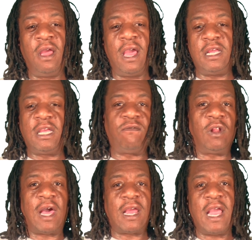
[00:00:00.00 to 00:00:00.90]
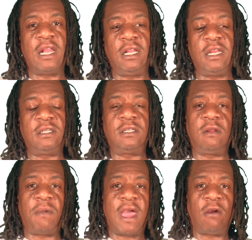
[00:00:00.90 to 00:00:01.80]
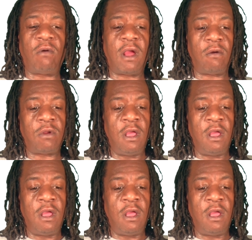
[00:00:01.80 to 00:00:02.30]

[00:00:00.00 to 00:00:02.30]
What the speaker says: And they give you a lot of analytics in the background